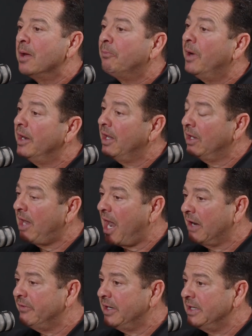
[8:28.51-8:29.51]
But a
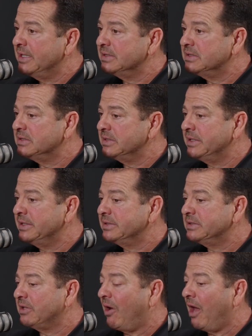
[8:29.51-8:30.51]
lot of it
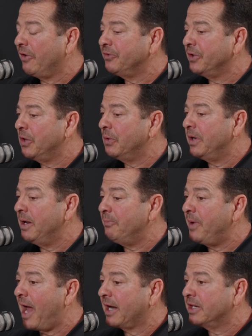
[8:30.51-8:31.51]
is also
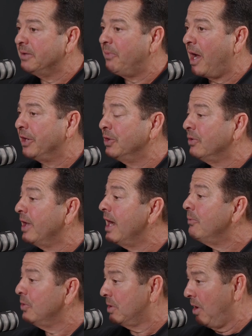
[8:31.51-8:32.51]
impacted by your
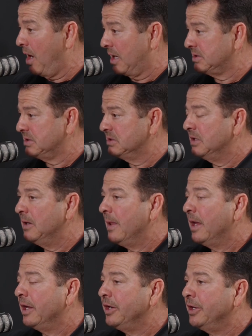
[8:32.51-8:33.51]
labor costs.
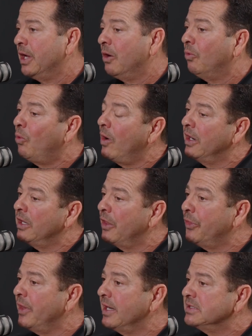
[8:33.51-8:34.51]
One of the
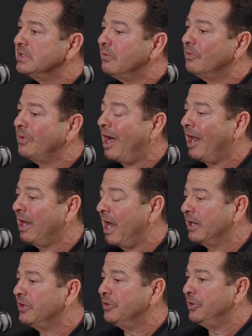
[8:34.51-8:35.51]
things that I
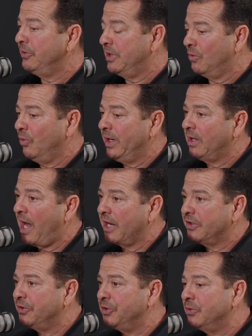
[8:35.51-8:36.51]
like to do, that we
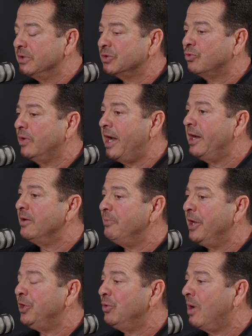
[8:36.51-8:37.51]
like to do, is create a
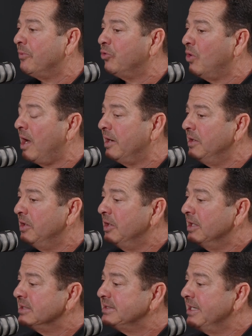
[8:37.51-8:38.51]
menu up front,
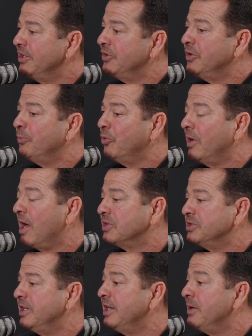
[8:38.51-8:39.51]
send it to
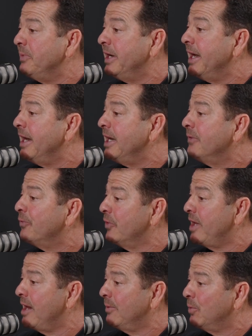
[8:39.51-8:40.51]
production in the beginning for
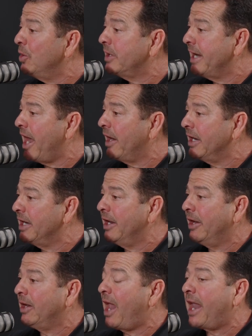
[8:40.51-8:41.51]
them to look at it.
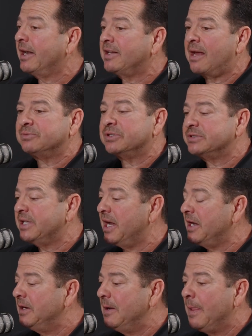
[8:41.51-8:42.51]
And a lot of times they'll
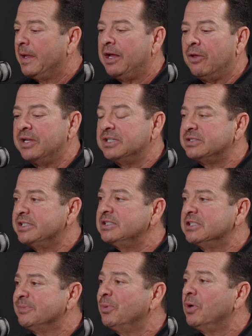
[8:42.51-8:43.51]
say,
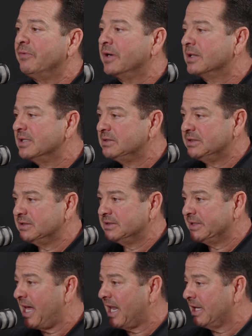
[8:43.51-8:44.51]
this is perfect. This is
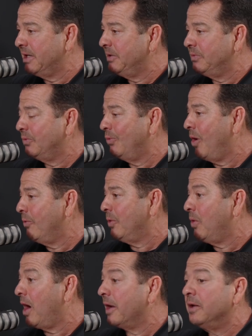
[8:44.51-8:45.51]
exactly what we
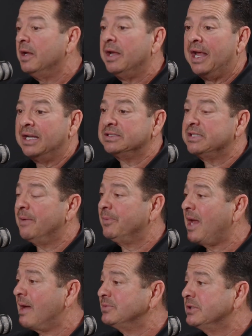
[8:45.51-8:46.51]
want. And
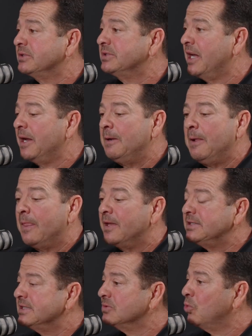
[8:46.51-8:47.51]
sometimes they'll say,
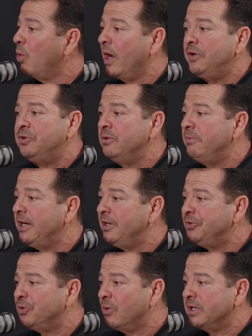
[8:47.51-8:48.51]
this is way too many
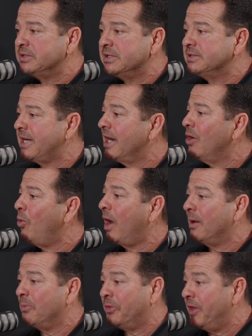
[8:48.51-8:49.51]
choices. I don't
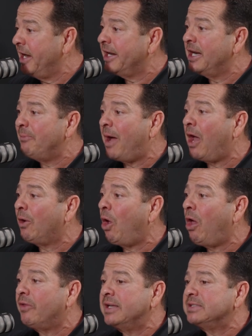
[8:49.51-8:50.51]
want them thinking about
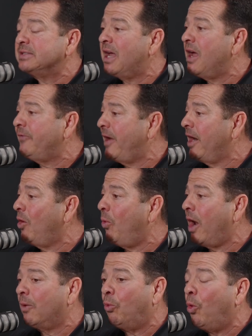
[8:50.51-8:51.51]
all this stuff. I don't
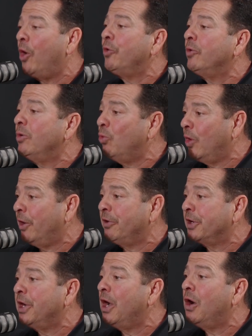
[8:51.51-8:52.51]
want them wondering where to
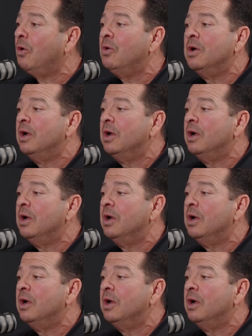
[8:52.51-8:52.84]
go.